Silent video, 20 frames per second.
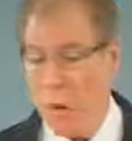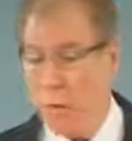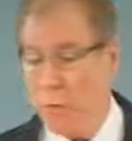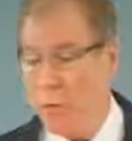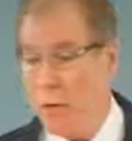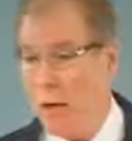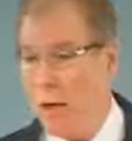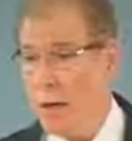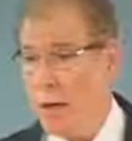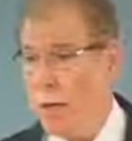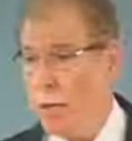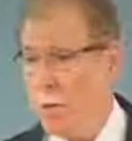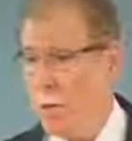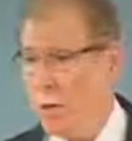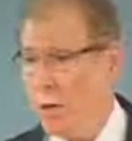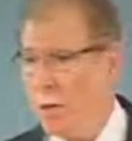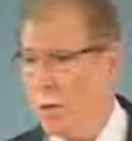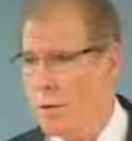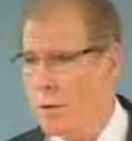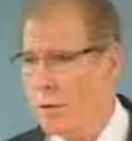of God's
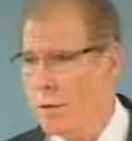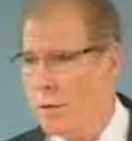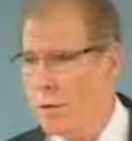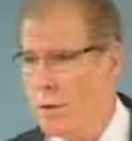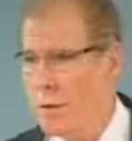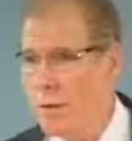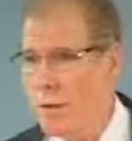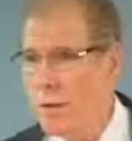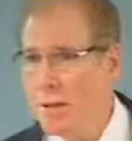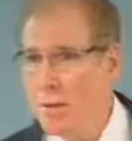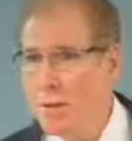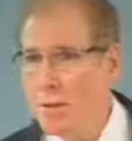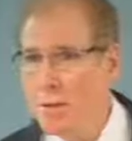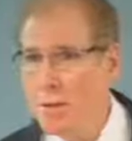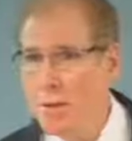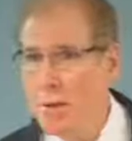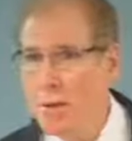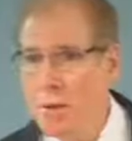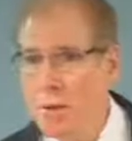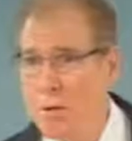Word this morning, let's
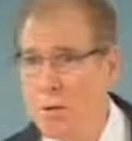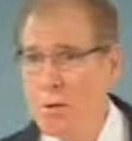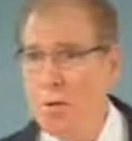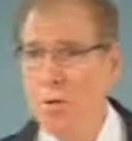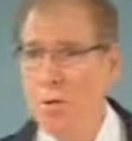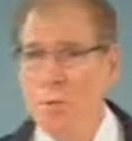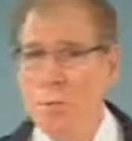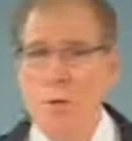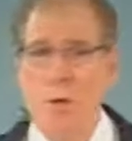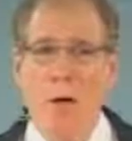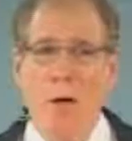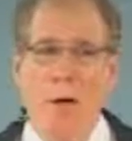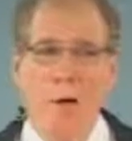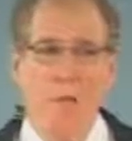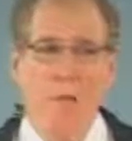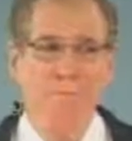go to the Lord in prayer.